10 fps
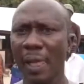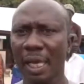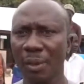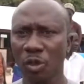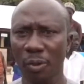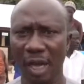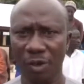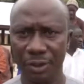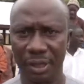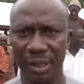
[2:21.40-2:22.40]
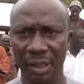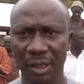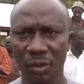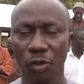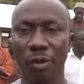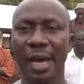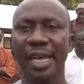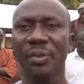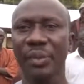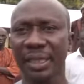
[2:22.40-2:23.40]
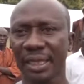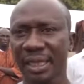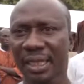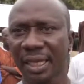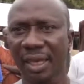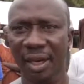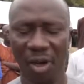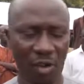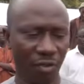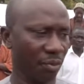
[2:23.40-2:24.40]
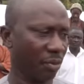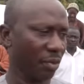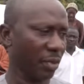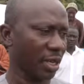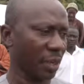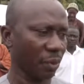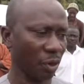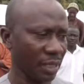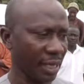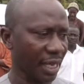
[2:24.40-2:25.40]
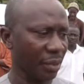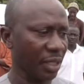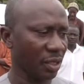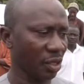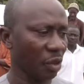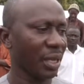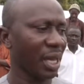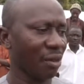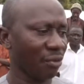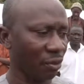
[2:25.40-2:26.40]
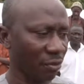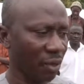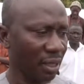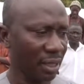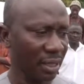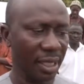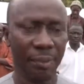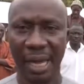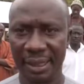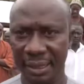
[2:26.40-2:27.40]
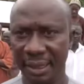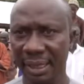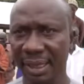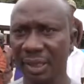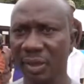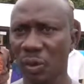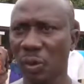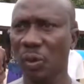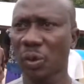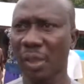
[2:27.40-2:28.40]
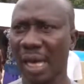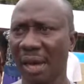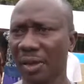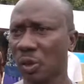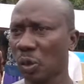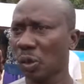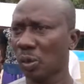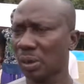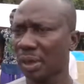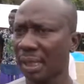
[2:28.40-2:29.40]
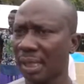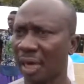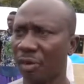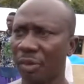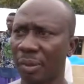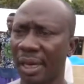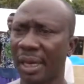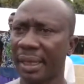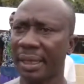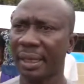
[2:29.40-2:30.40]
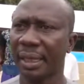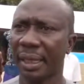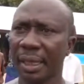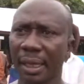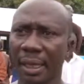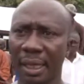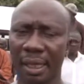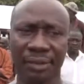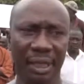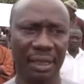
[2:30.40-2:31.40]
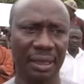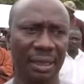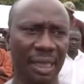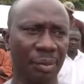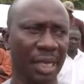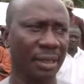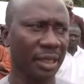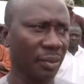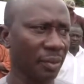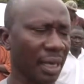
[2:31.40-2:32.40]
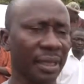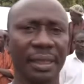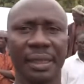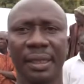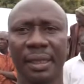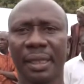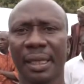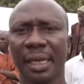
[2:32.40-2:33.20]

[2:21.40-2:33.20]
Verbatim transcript: came to my office to remind me of the promise that I made on behalf of the party. So I also sat down with my uh, lieutenants and my team at the